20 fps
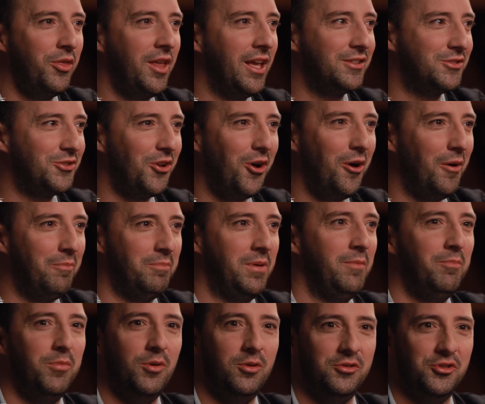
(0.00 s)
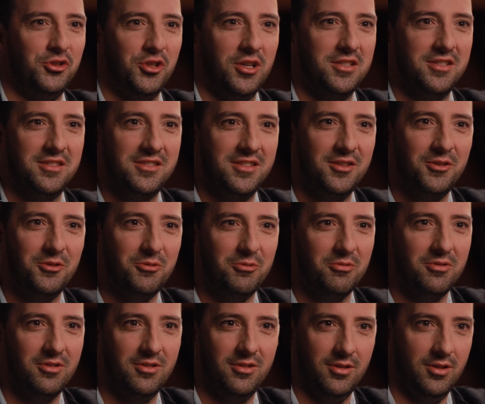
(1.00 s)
things to all people just to,